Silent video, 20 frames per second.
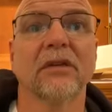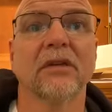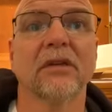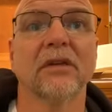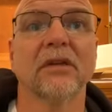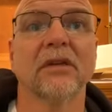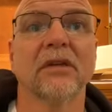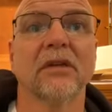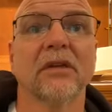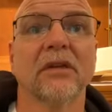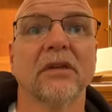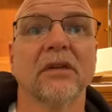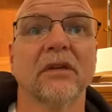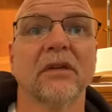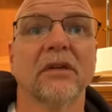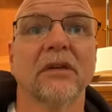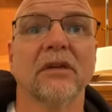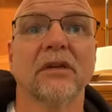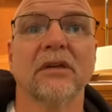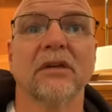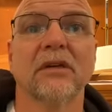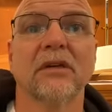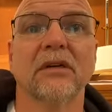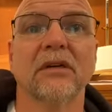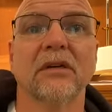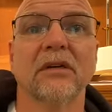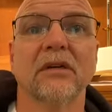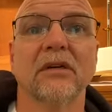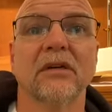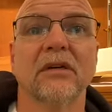
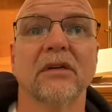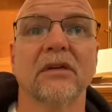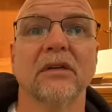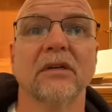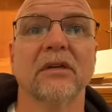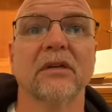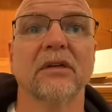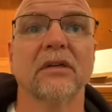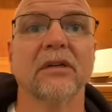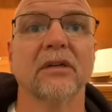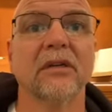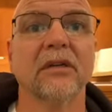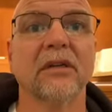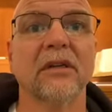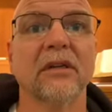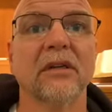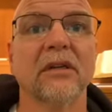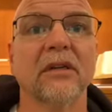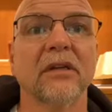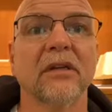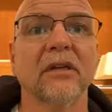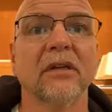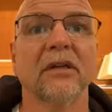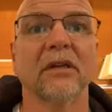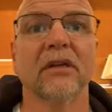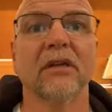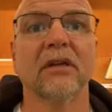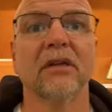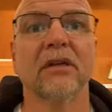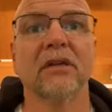
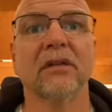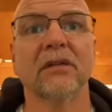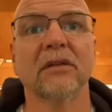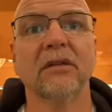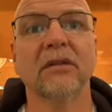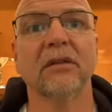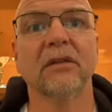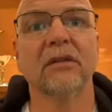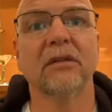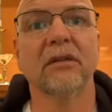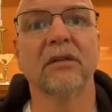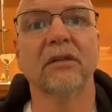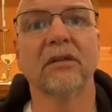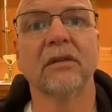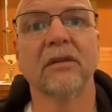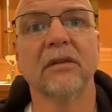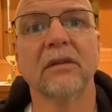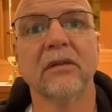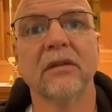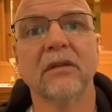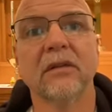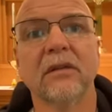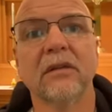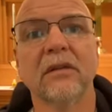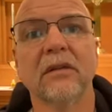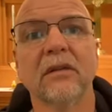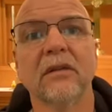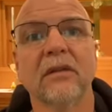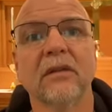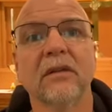
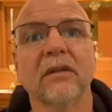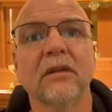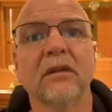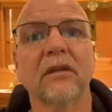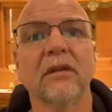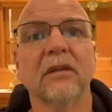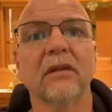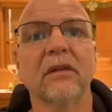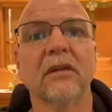Nobody speaks.